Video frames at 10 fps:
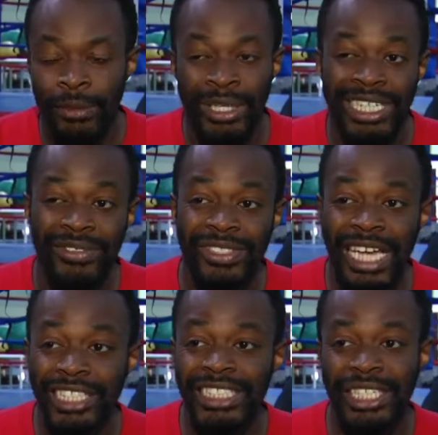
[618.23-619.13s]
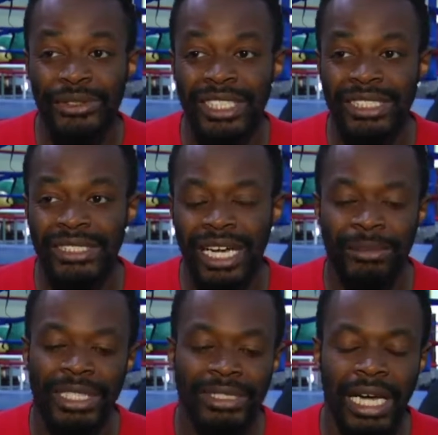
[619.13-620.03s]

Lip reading: But if you're not serious, I mean,